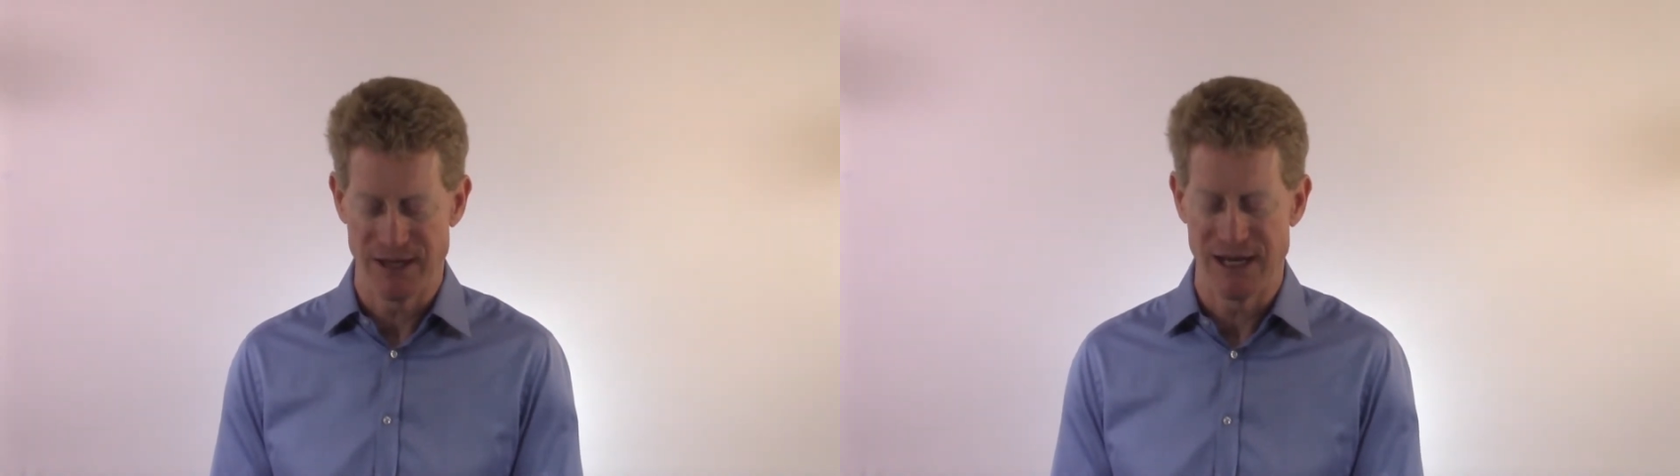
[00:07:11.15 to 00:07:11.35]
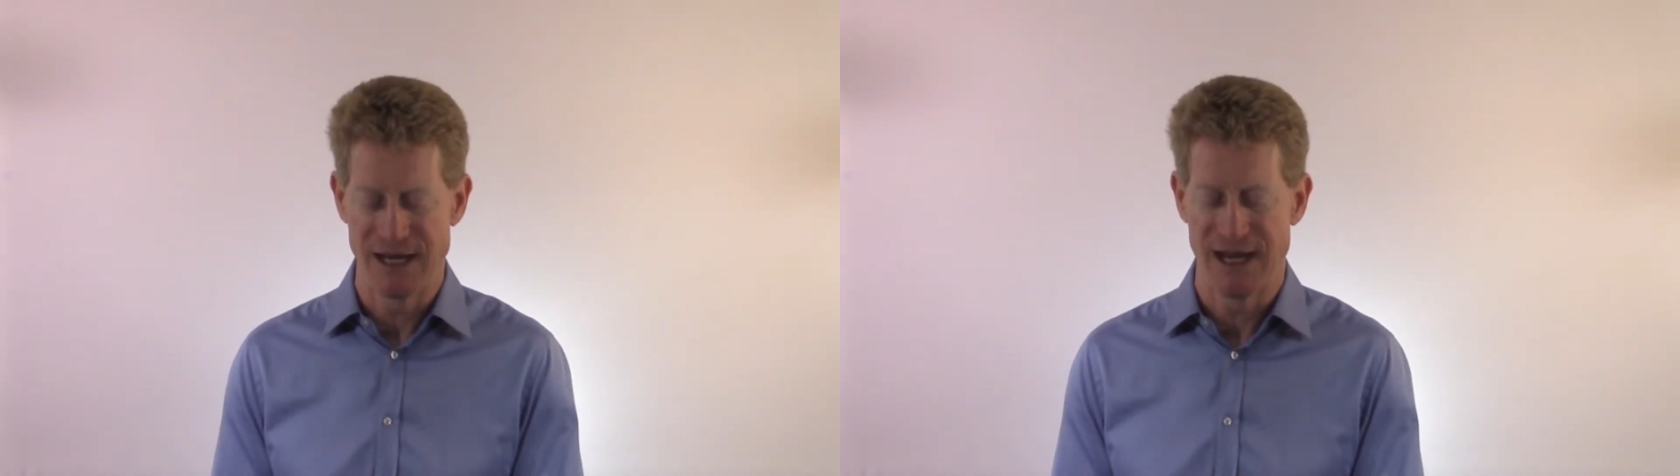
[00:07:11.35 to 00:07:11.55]

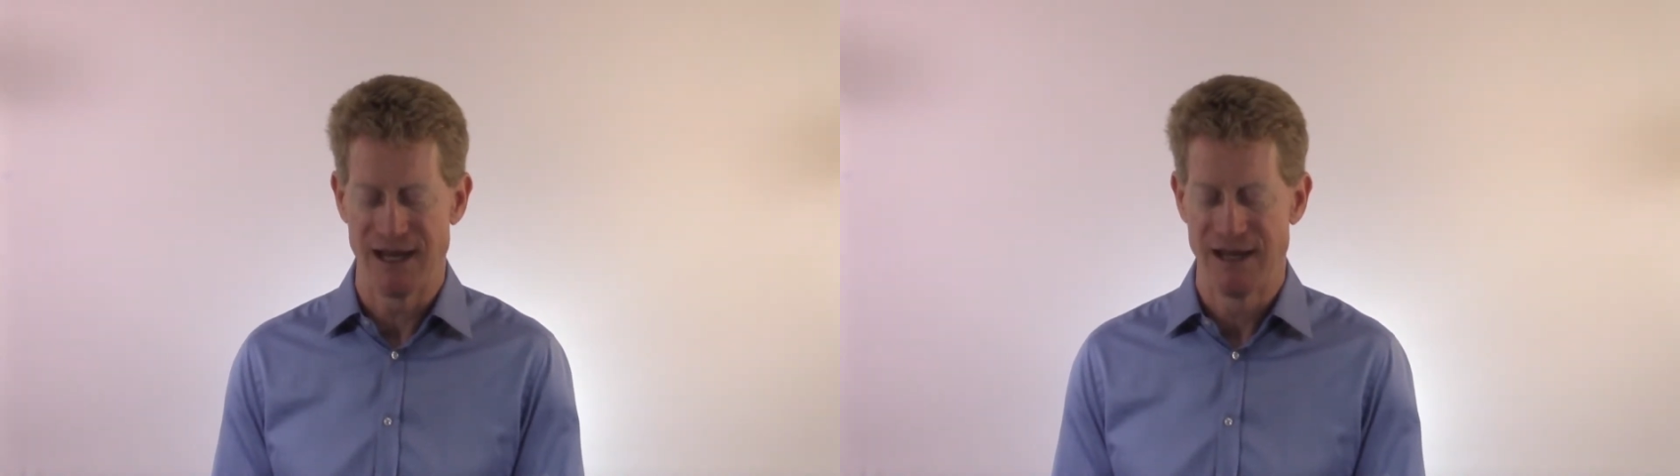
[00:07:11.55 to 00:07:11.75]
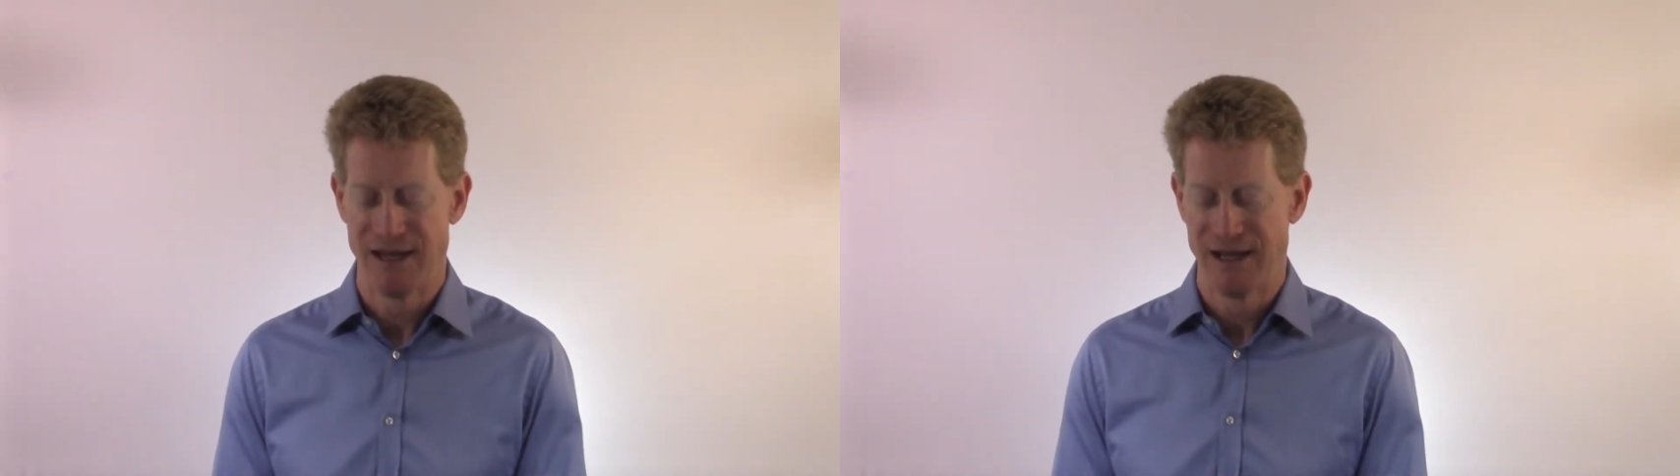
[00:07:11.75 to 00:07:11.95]

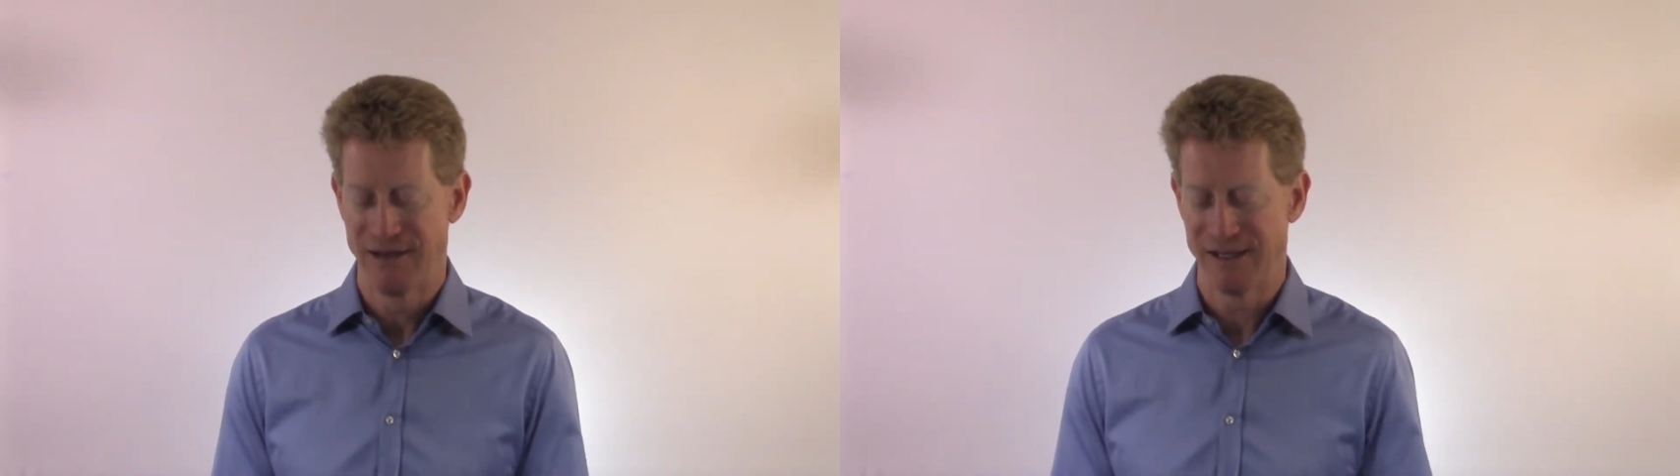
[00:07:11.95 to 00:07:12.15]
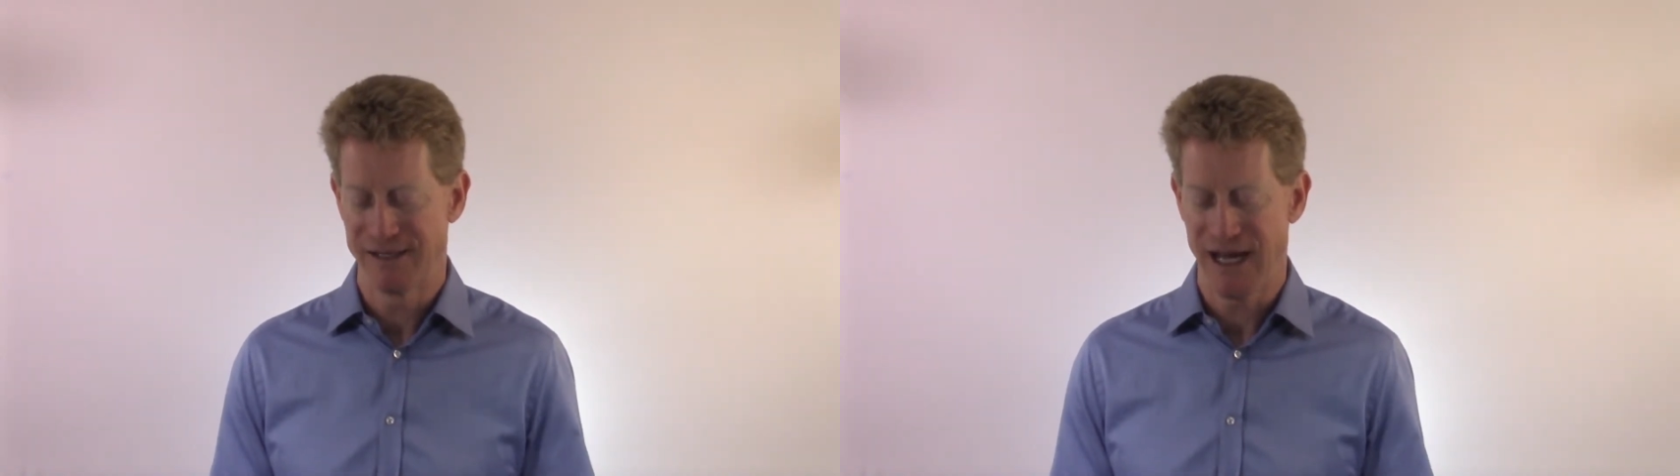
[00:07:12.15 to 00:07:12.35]
the
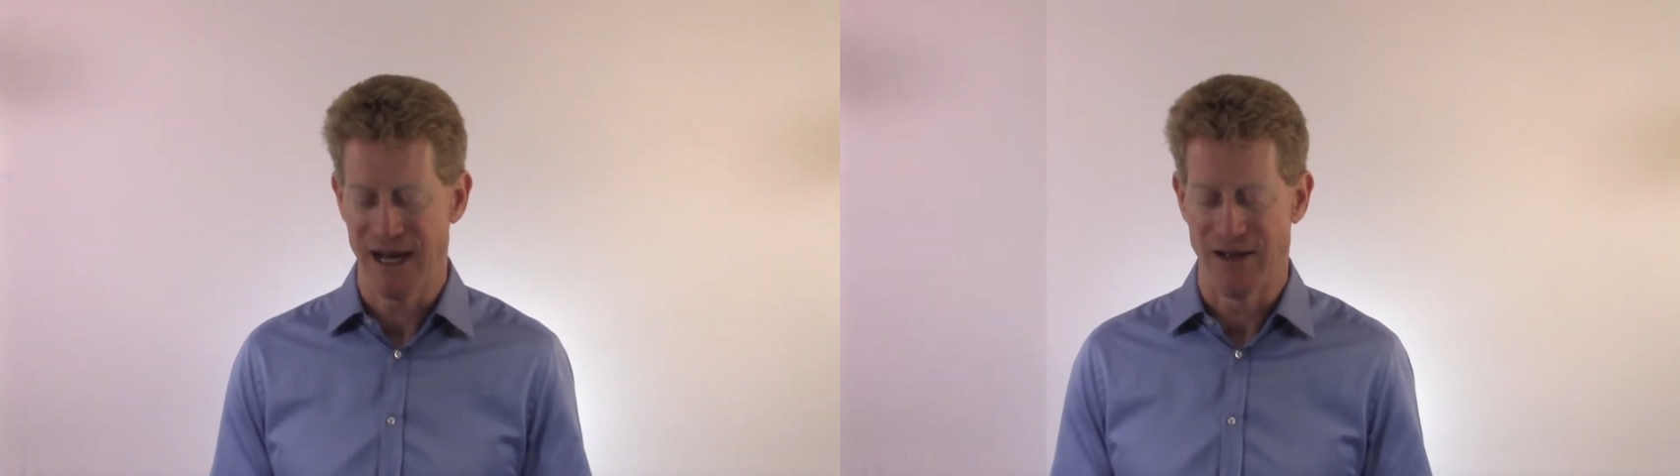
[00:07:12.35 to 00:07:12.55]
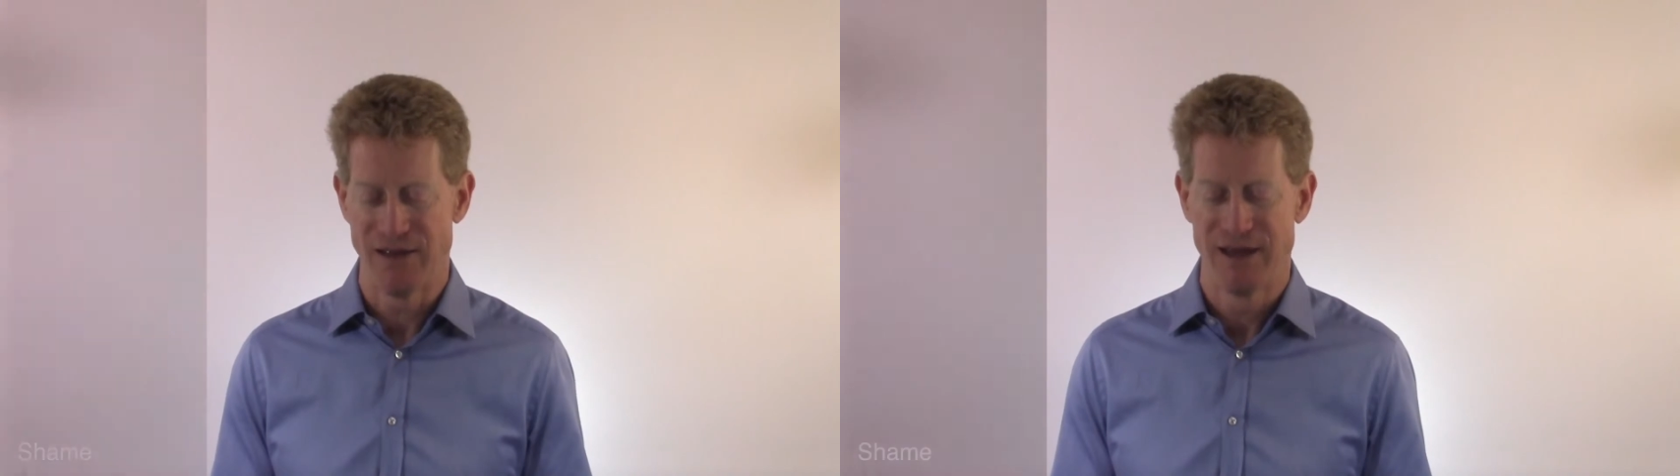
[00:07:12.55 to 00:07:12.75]

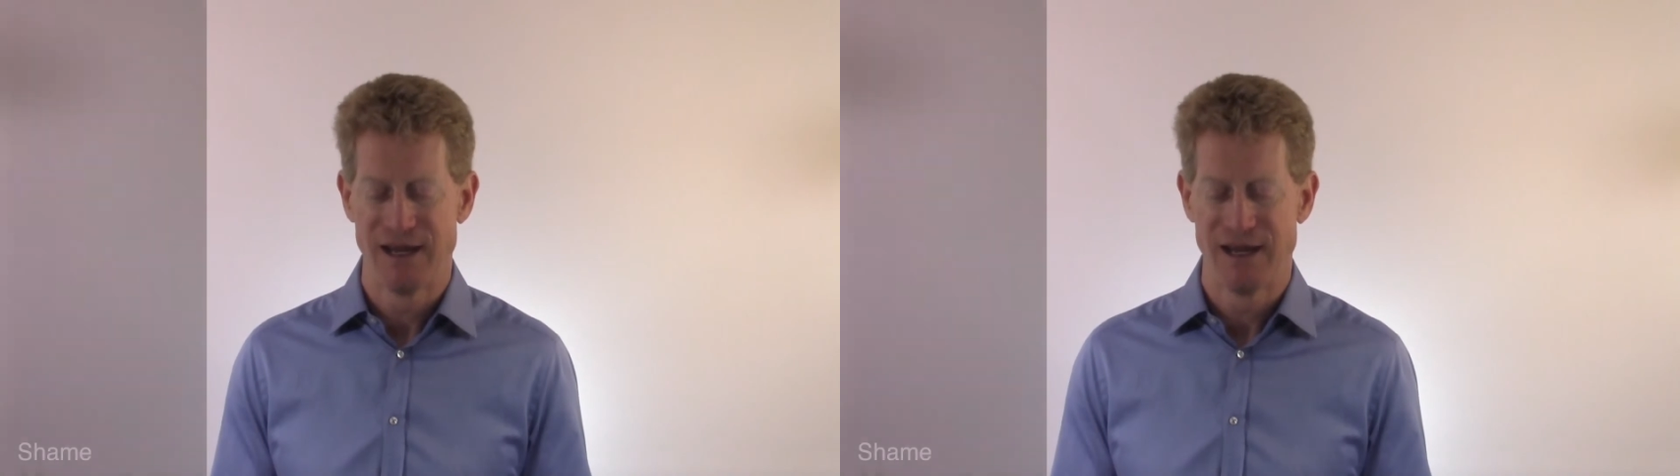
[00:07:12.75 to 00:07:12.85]
scale.